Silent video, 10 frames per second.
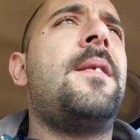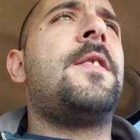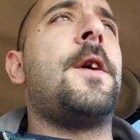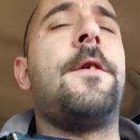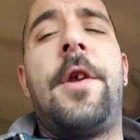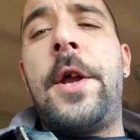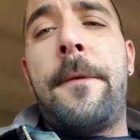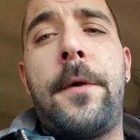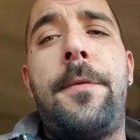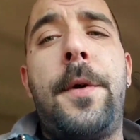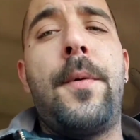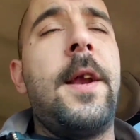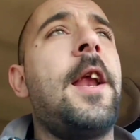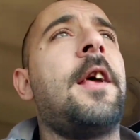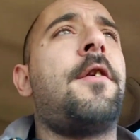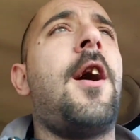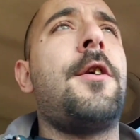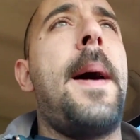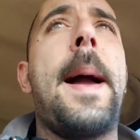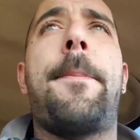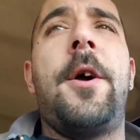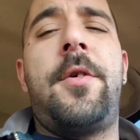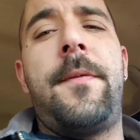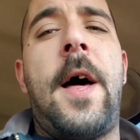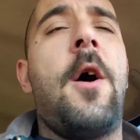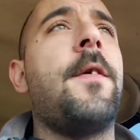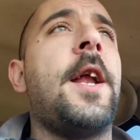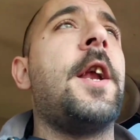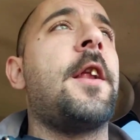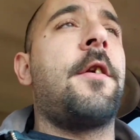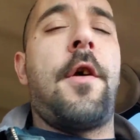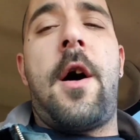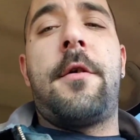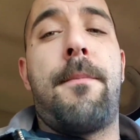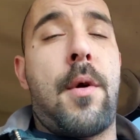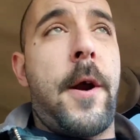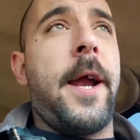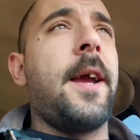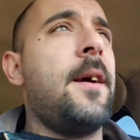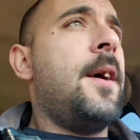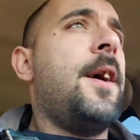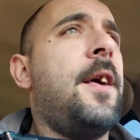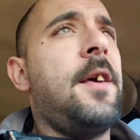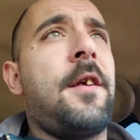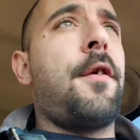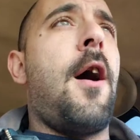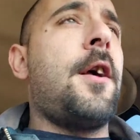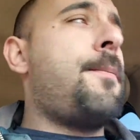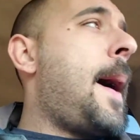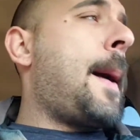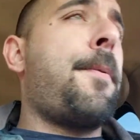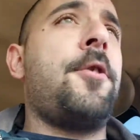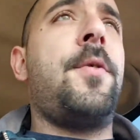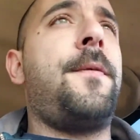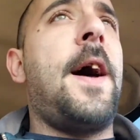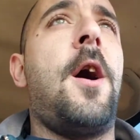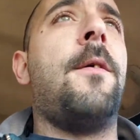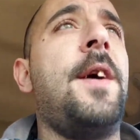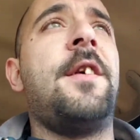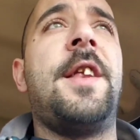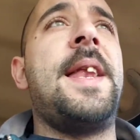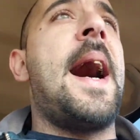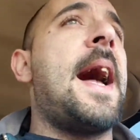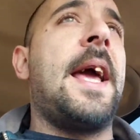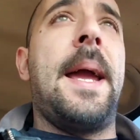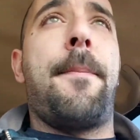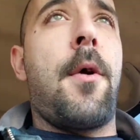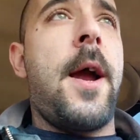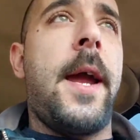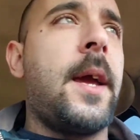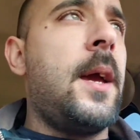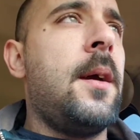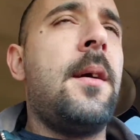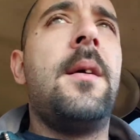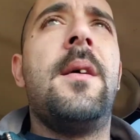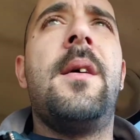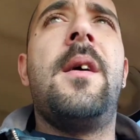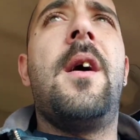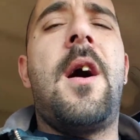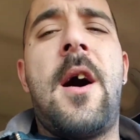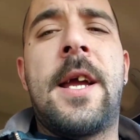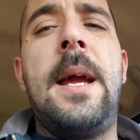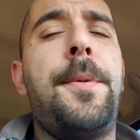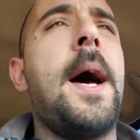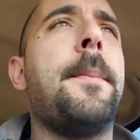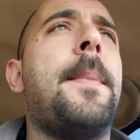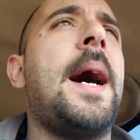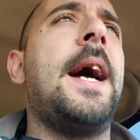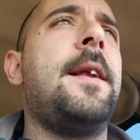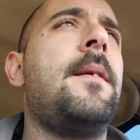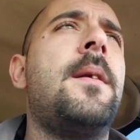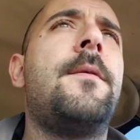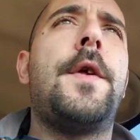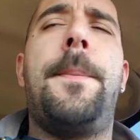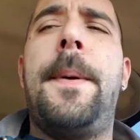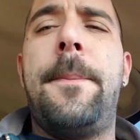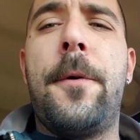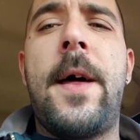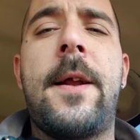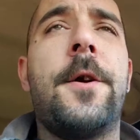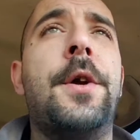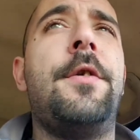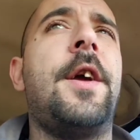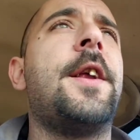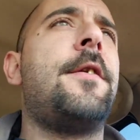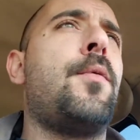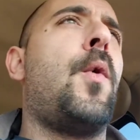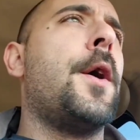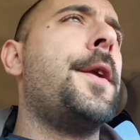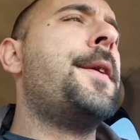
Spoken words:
There's a difference between an exhaust back pressure valve and an exhaust brake. The exhaust back pressure valve is not a brake. Keep that in mind for the people that are using it as one.